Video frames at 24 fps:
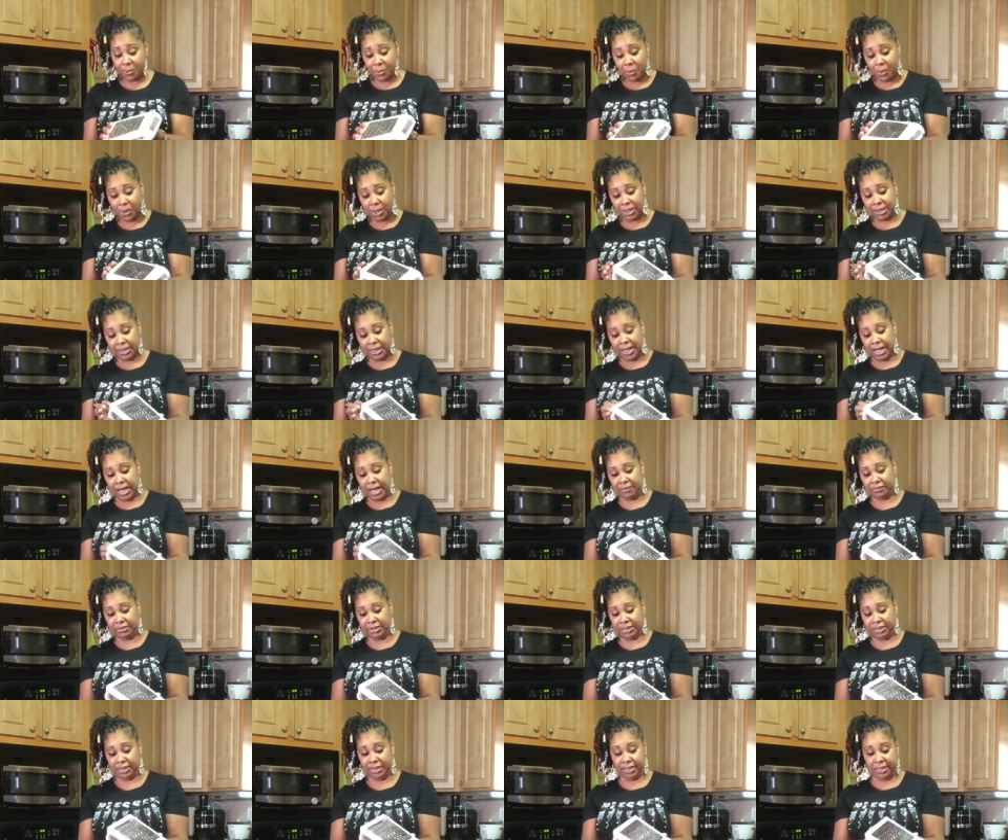one that I've
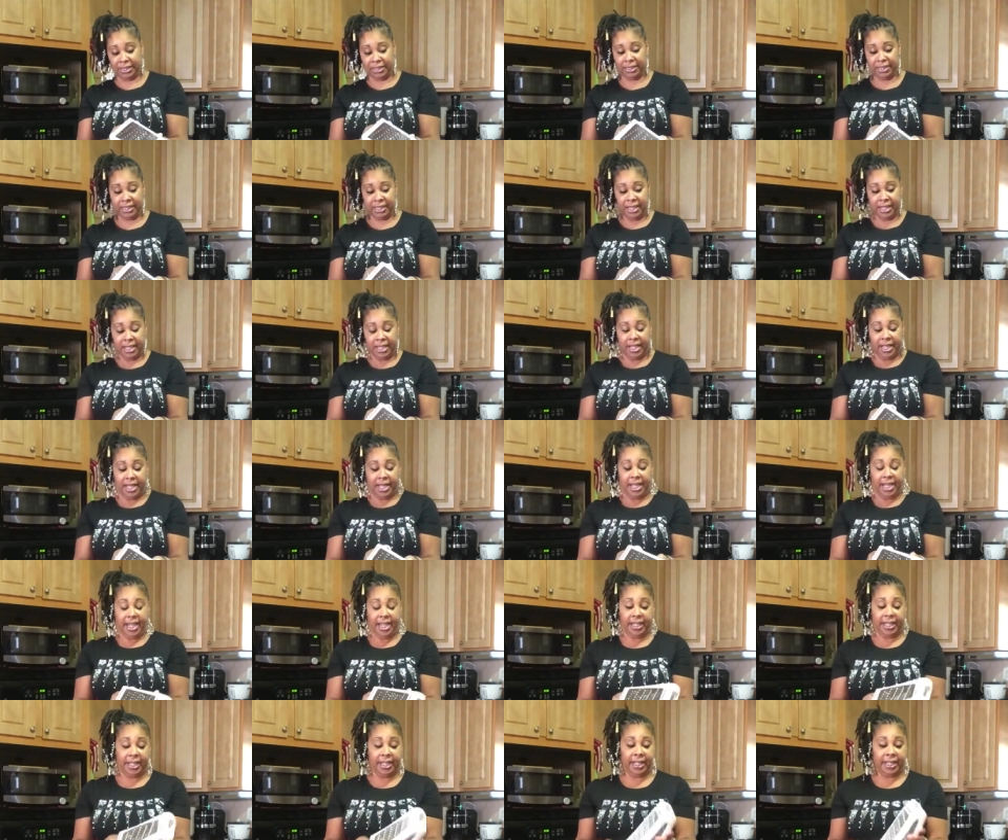seen.
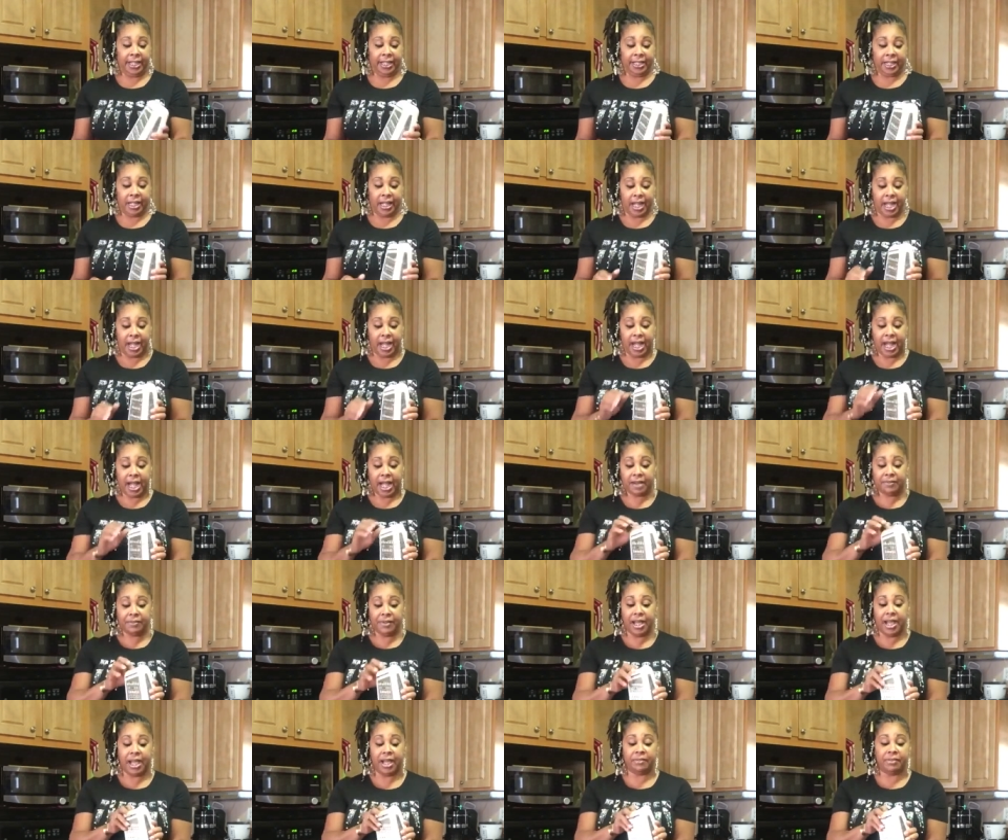And I
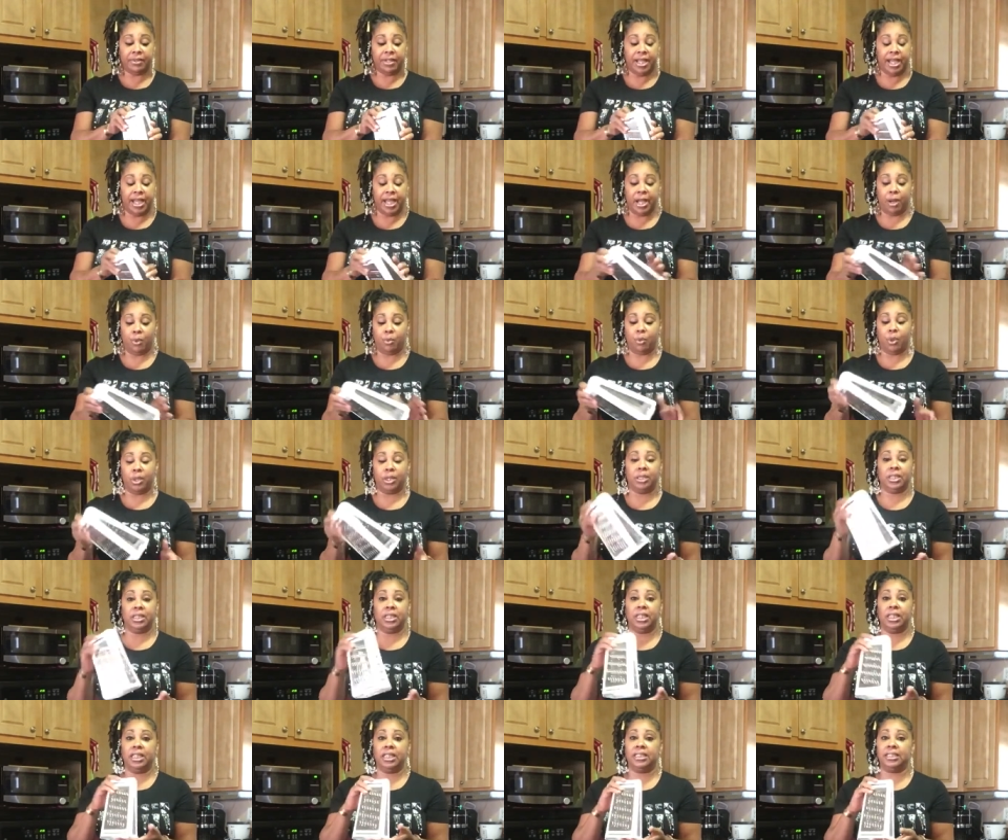haven't had one of
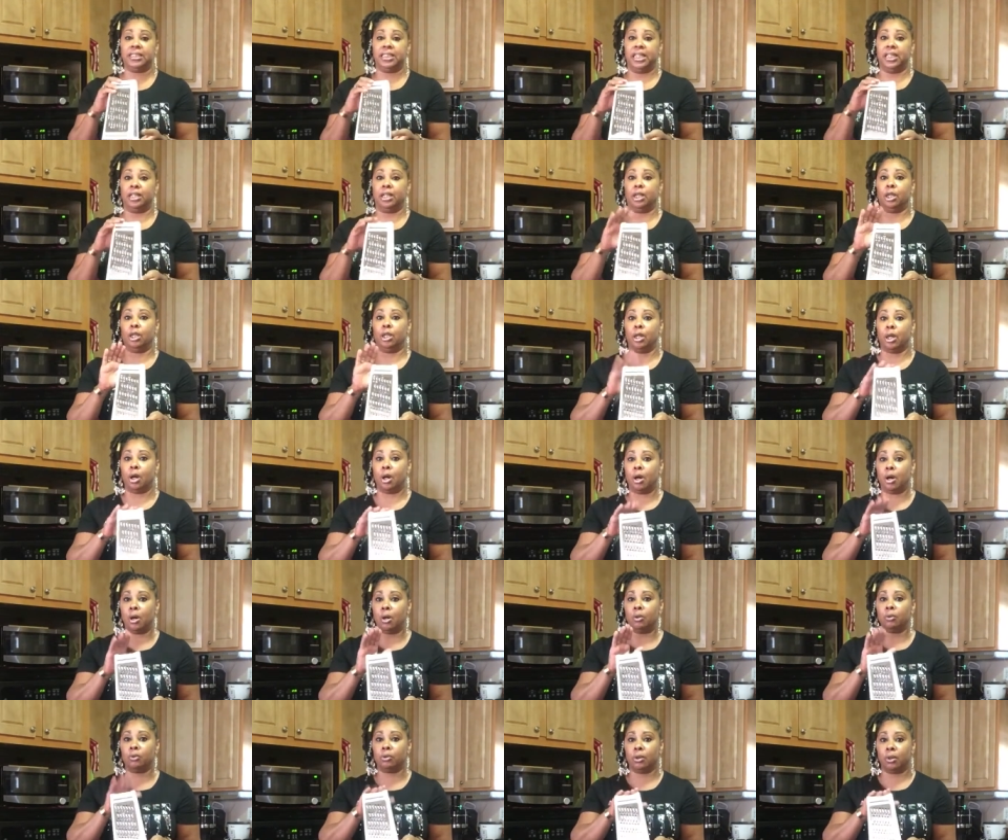these in a
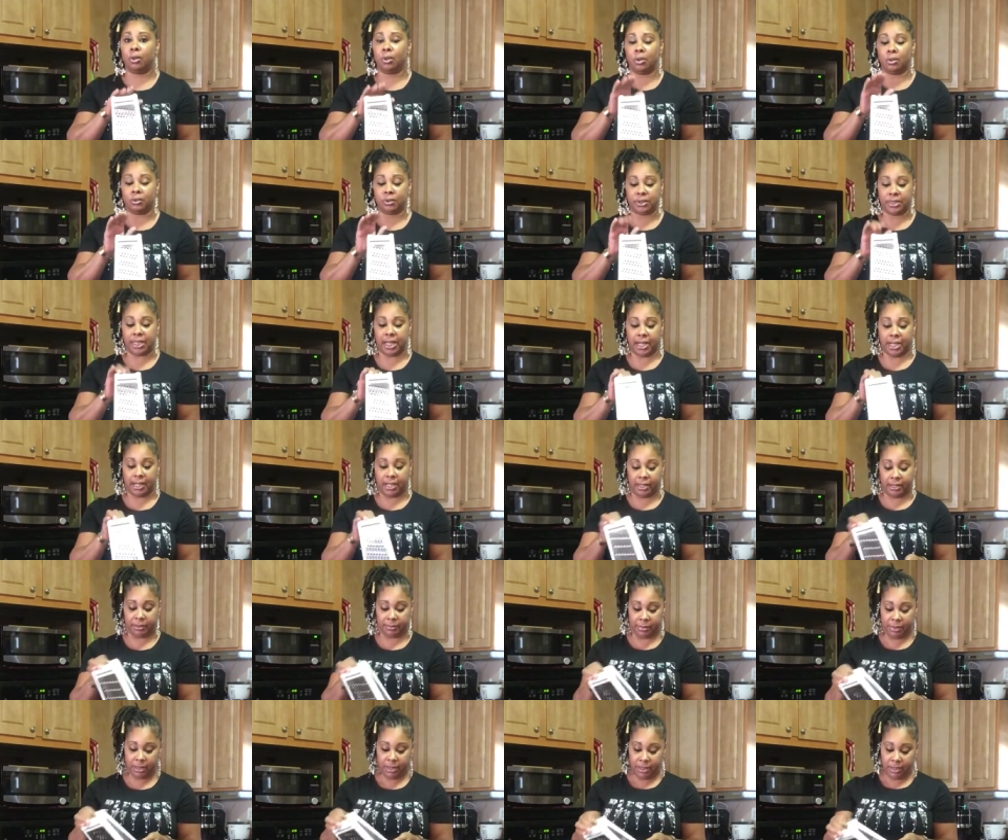long, long
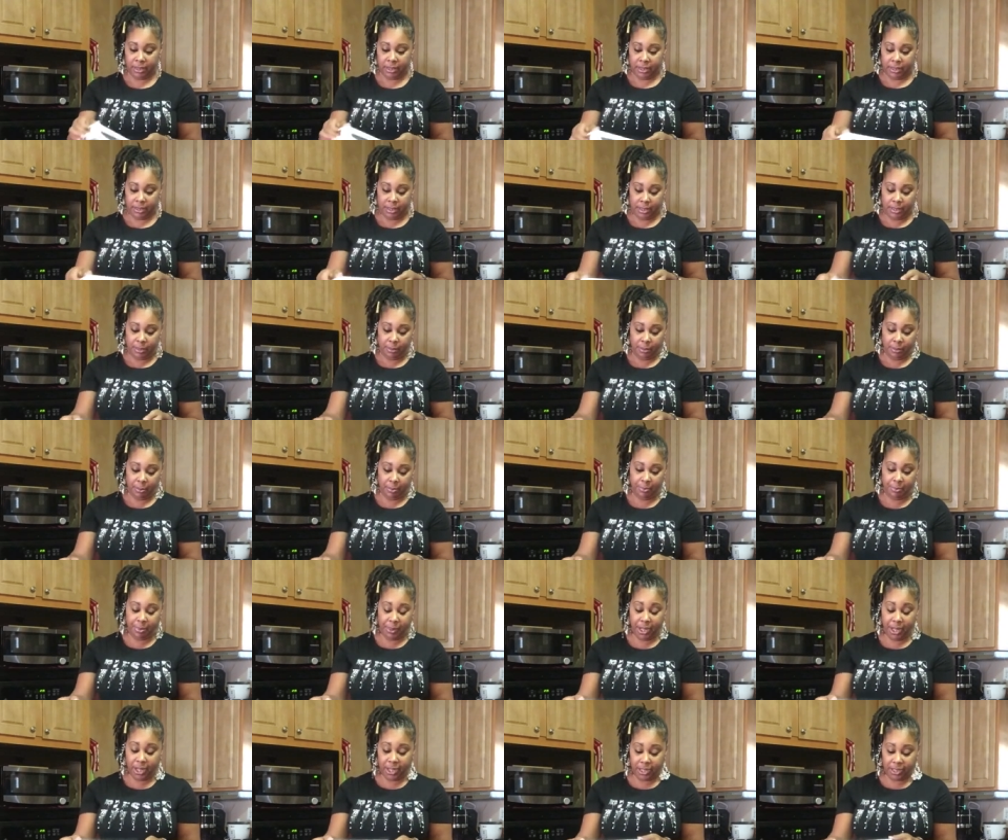time.
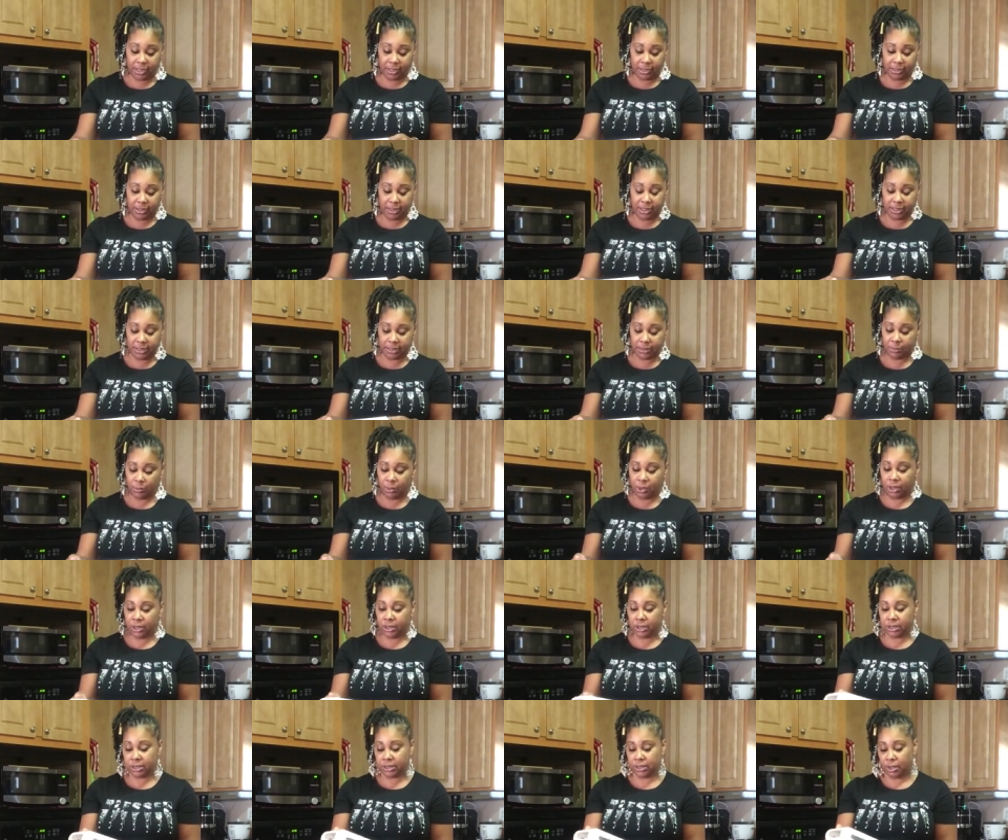But this
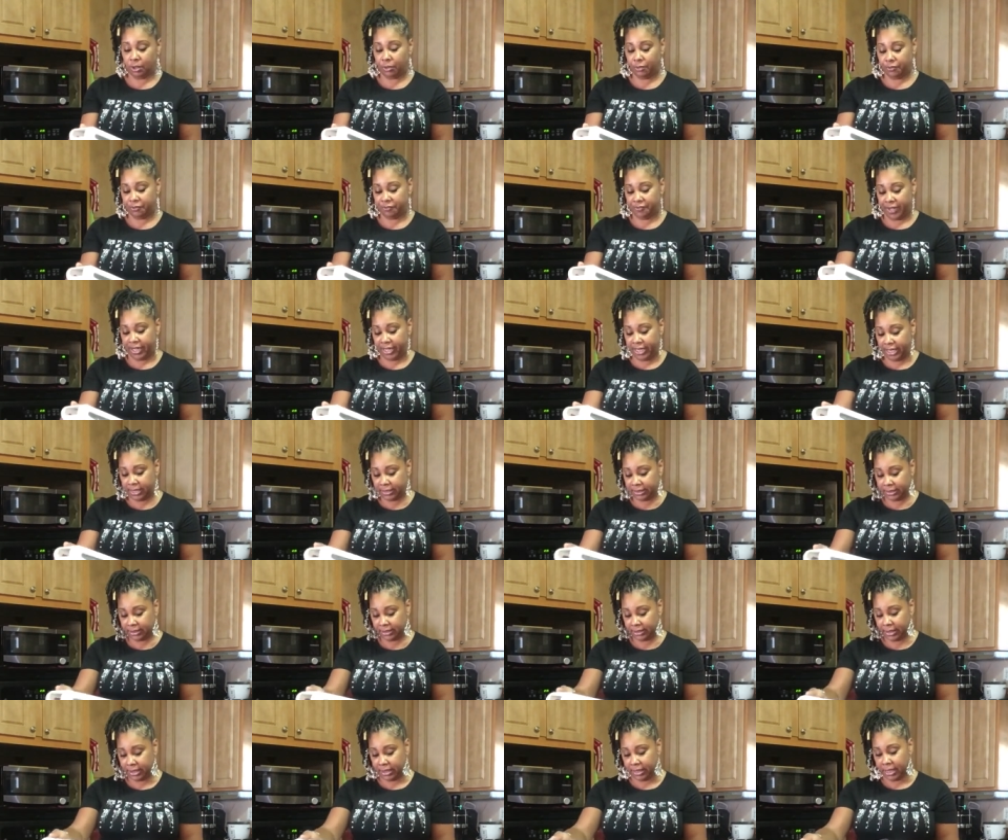one is so
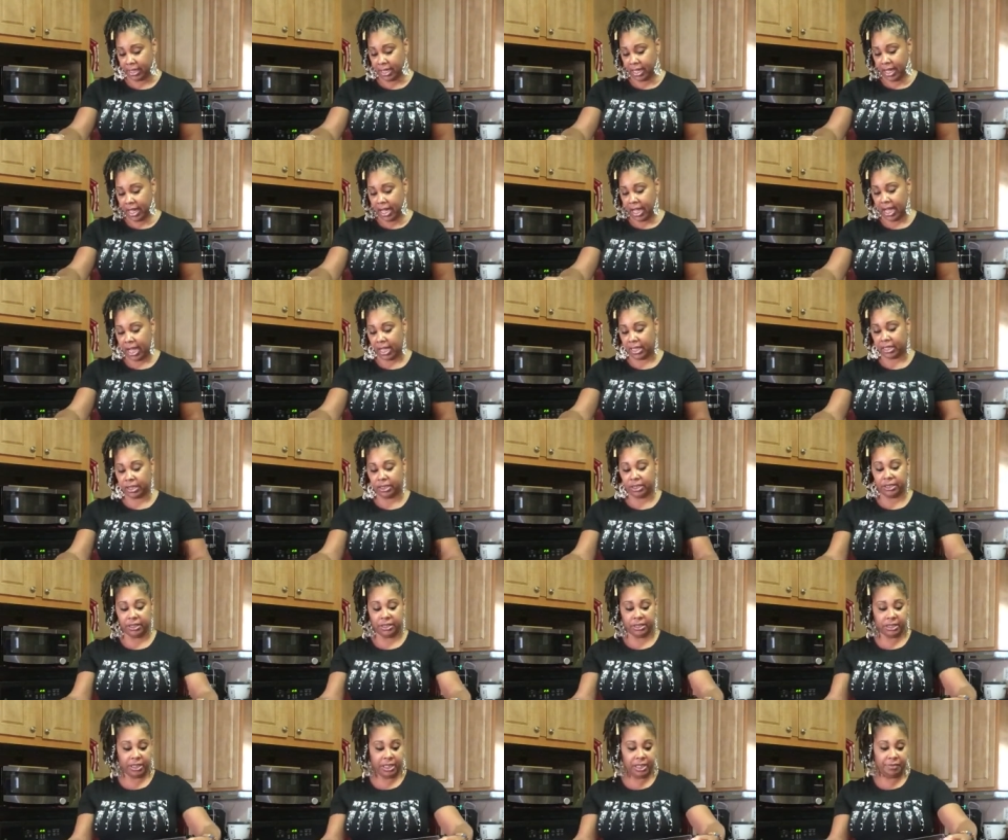fancy, I
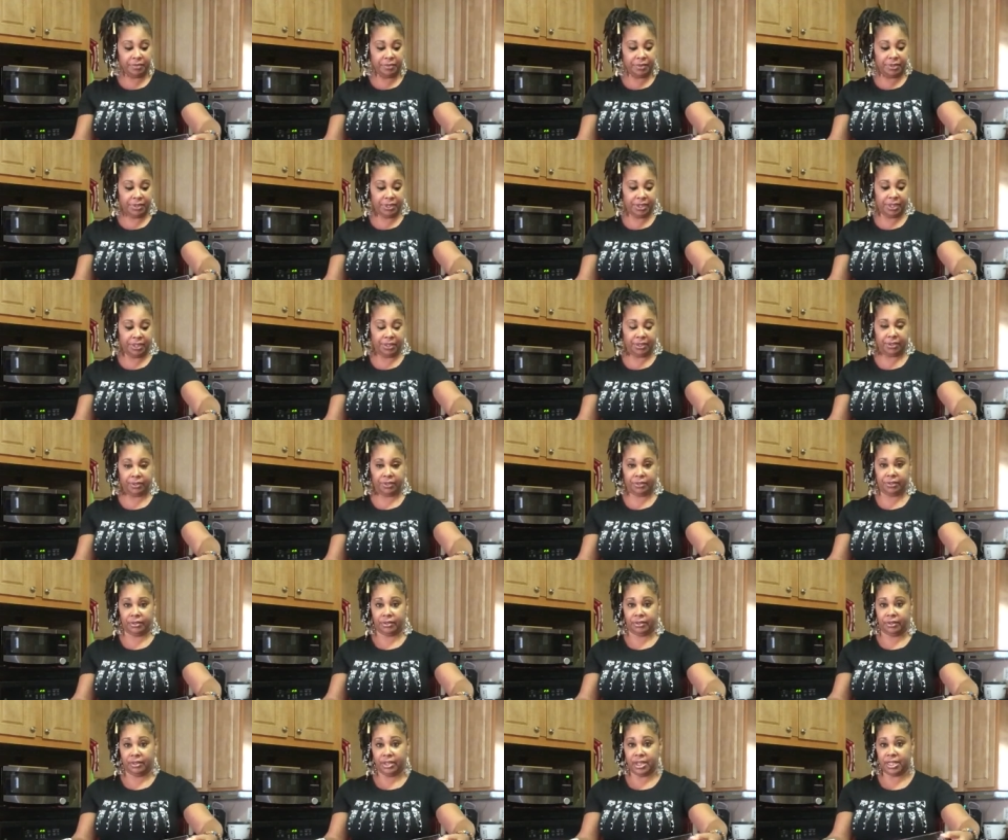couldn't leave it there.
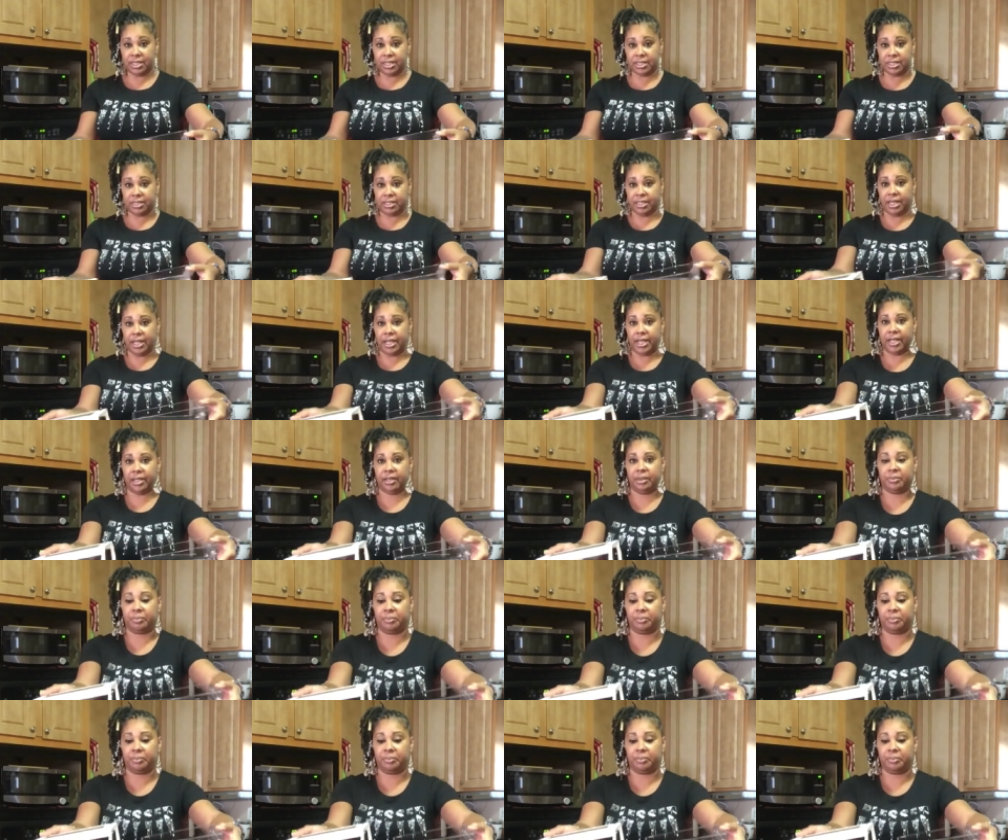Y'all see that?